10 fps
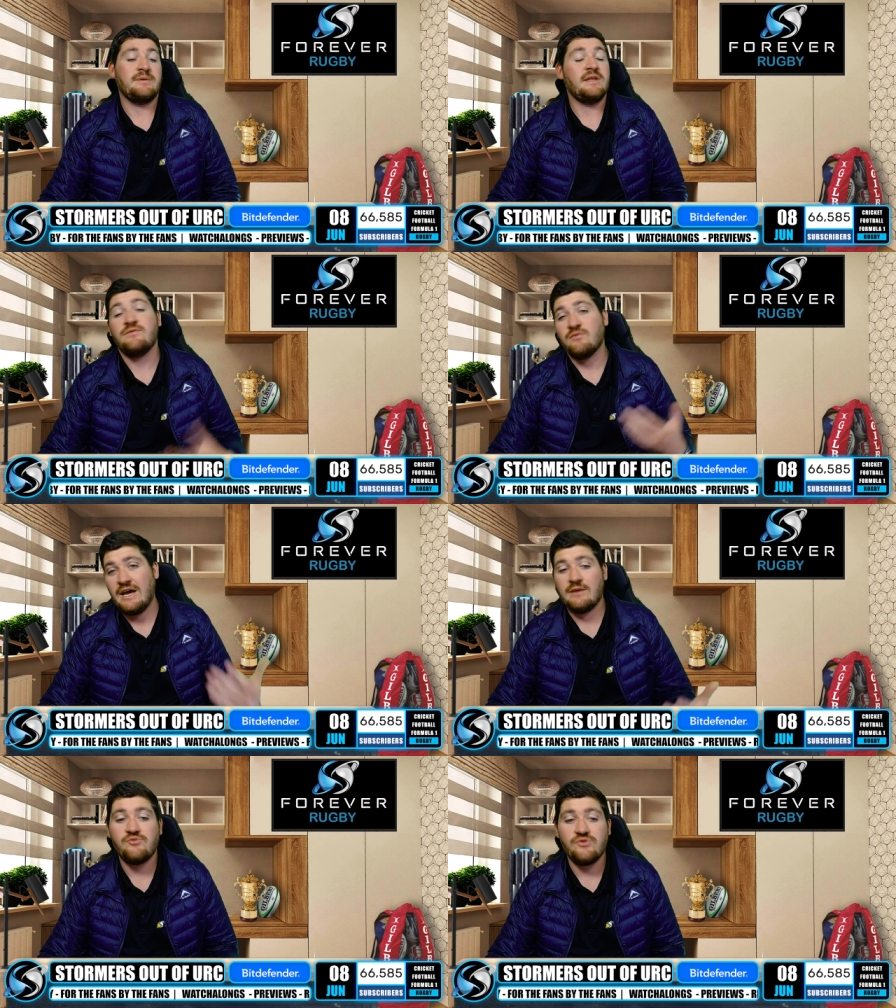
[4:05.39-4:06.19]
kicking from
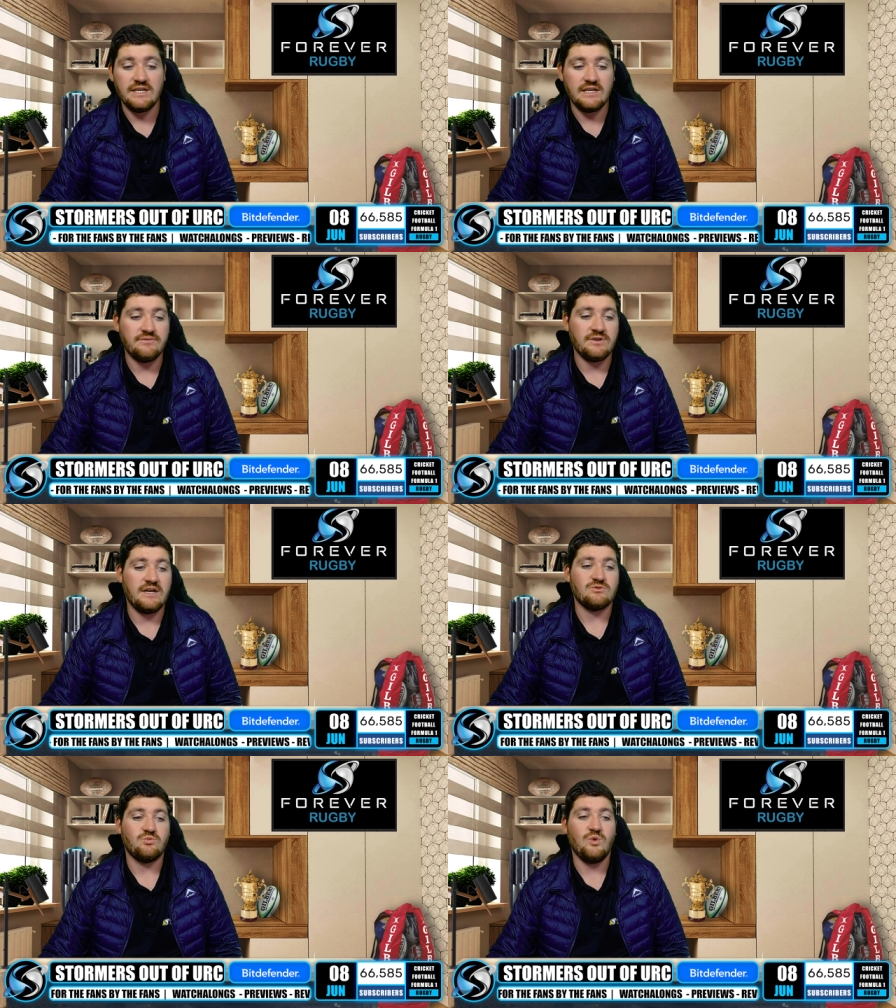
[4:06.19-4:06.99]
hand pretty even
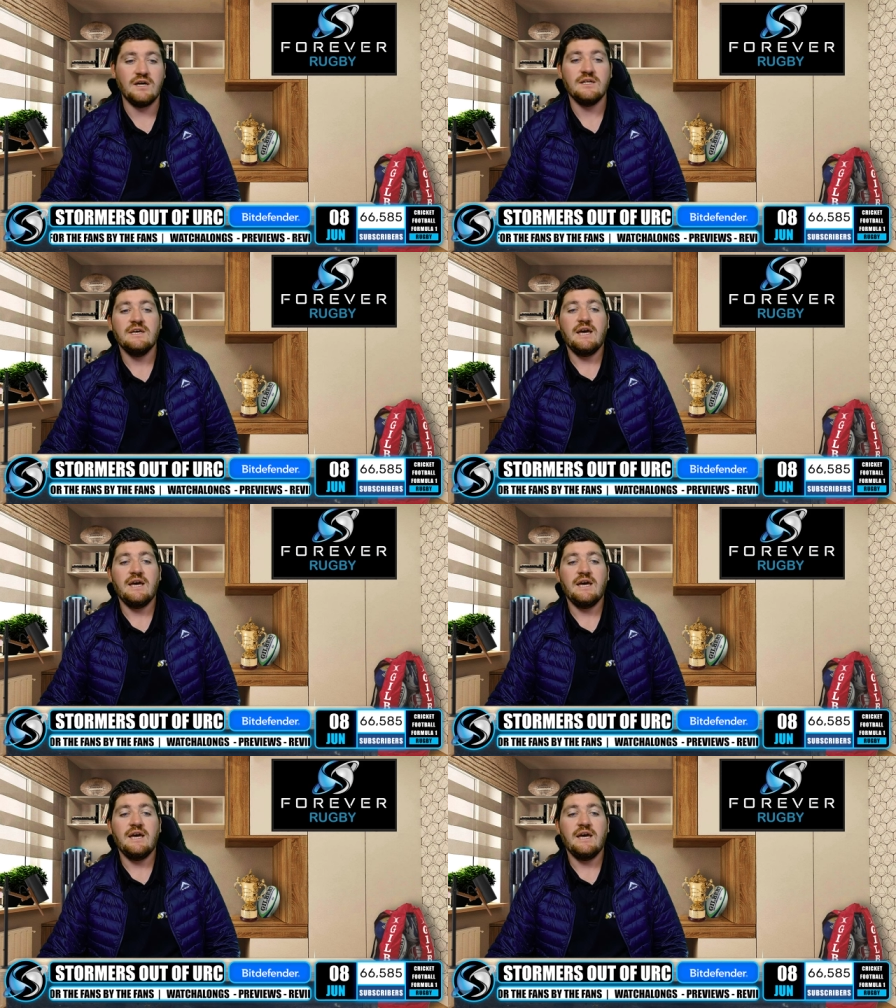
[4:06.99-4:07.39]
as well.